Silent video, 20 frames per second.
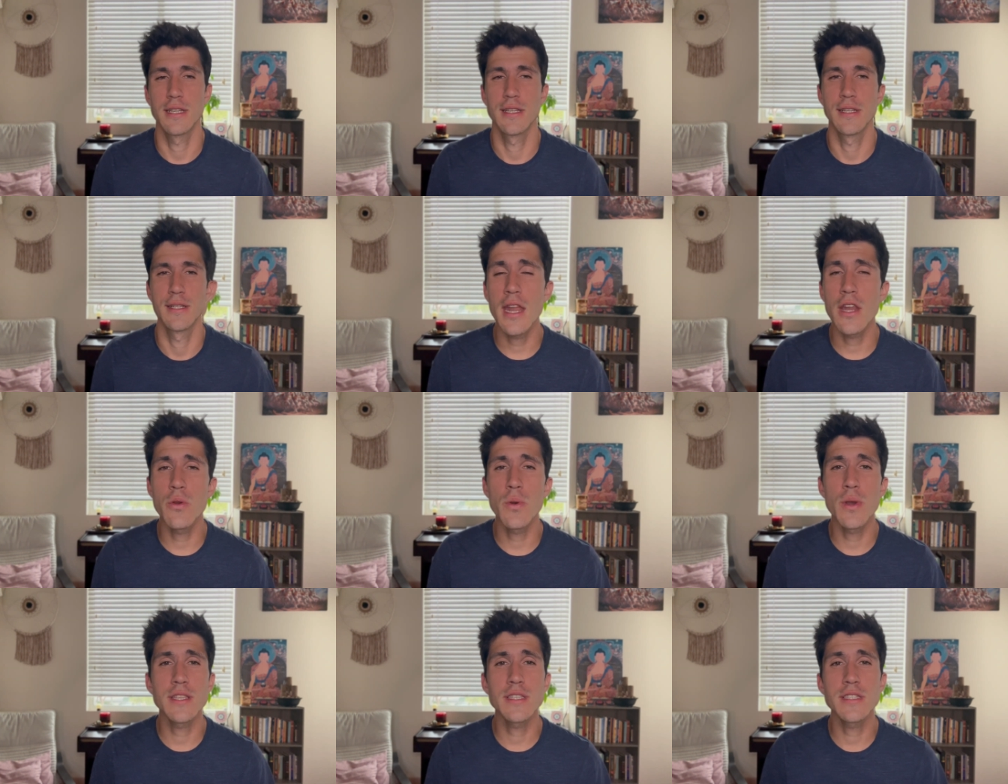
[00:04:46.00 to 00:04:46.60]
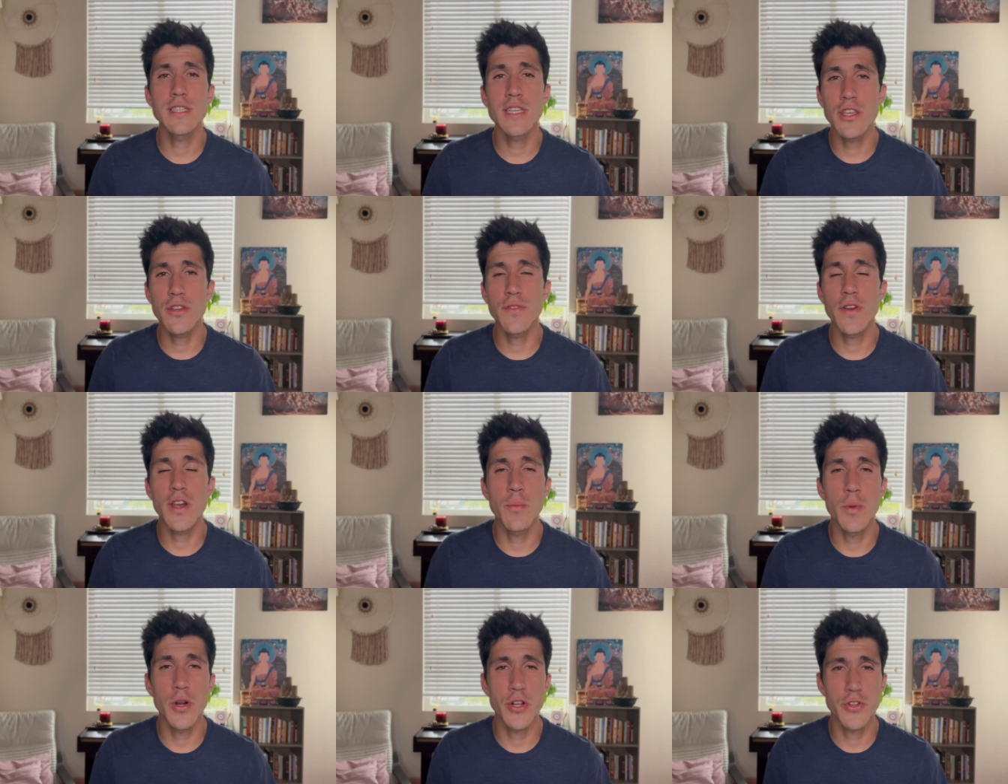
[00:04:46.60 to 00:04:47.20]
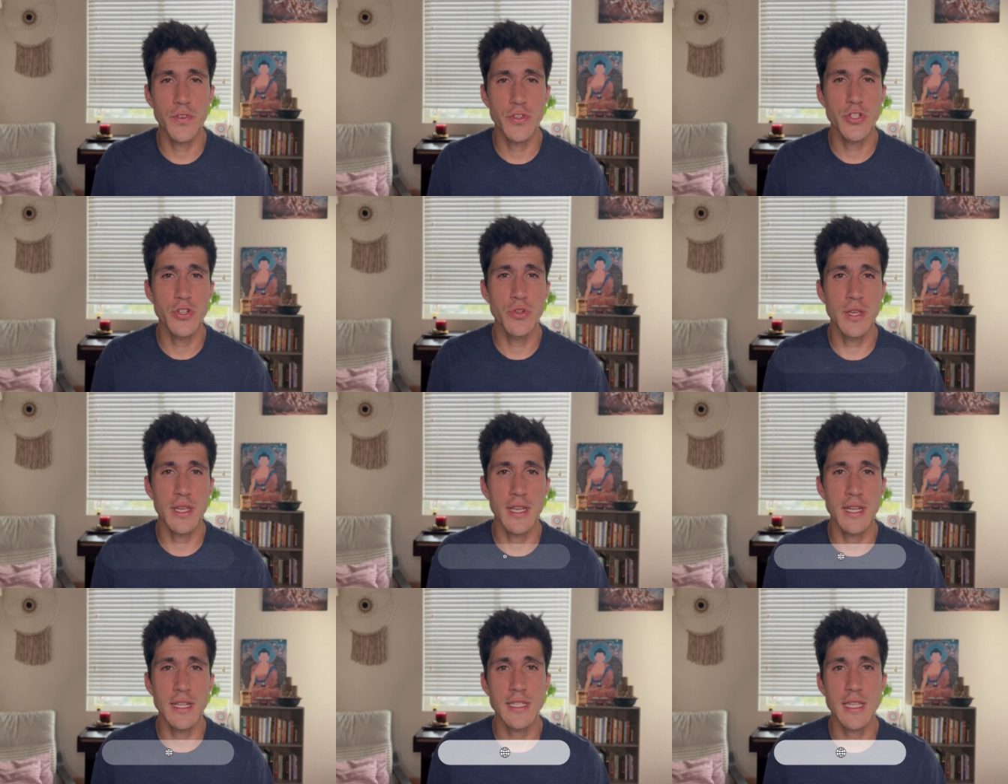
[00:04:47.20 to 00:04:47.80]
Anyways, thank you very much for
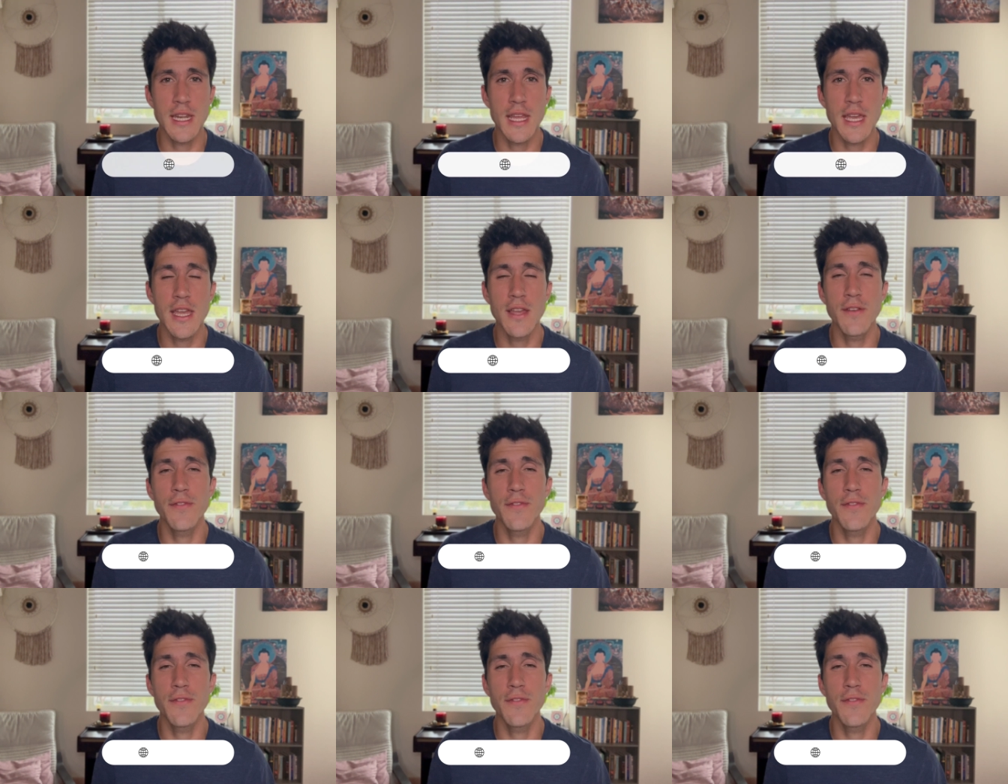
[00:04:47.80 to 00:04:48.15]
tuning in today.